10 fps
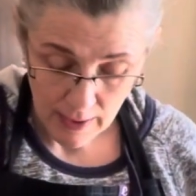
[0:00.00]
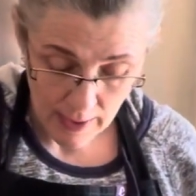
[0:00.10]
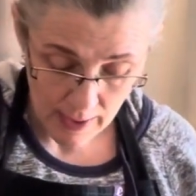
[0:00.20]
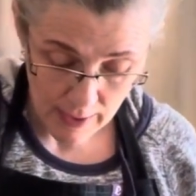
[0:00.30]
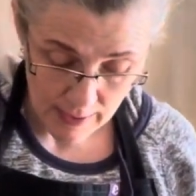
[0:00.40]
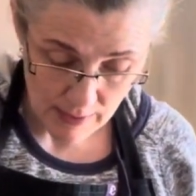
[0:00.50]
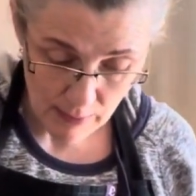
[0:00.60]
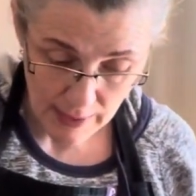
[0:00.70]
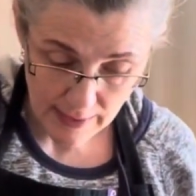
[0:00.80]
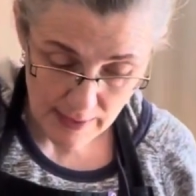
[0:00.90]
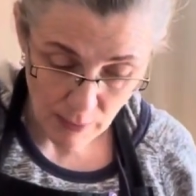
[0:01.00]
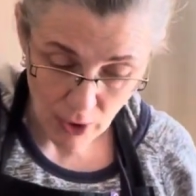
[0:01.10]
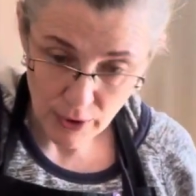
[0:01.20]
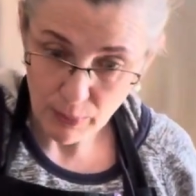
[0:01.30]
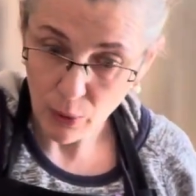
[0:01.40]
and make
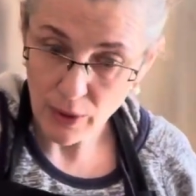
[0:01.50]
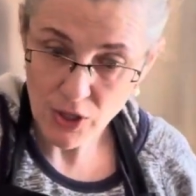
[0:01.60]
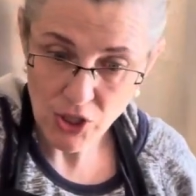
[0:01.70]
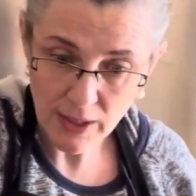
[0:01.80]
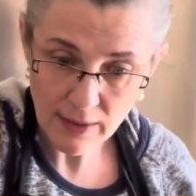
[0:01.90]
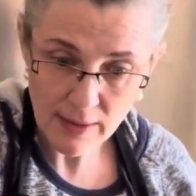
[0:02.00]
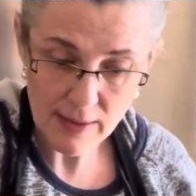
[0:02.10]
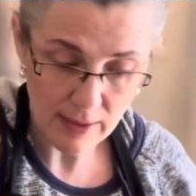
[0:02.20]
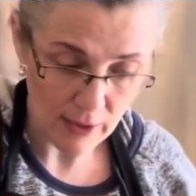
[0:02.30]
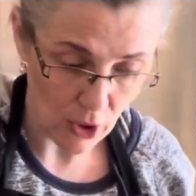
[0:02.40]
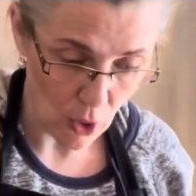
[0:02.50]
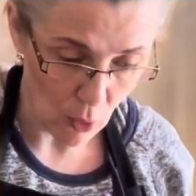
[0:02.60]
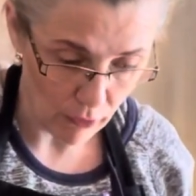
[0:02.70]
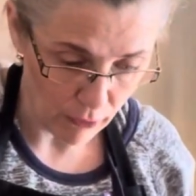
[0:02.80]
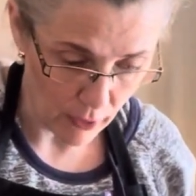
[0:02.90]
smaller portions, go
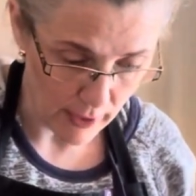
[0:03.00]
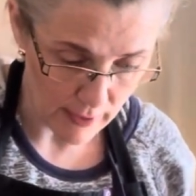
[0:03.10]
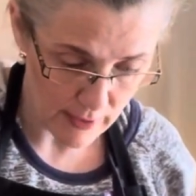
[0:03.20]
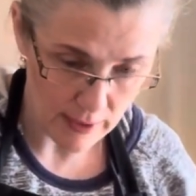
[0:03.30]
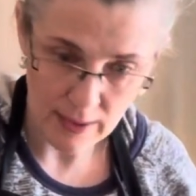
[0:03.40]
for it.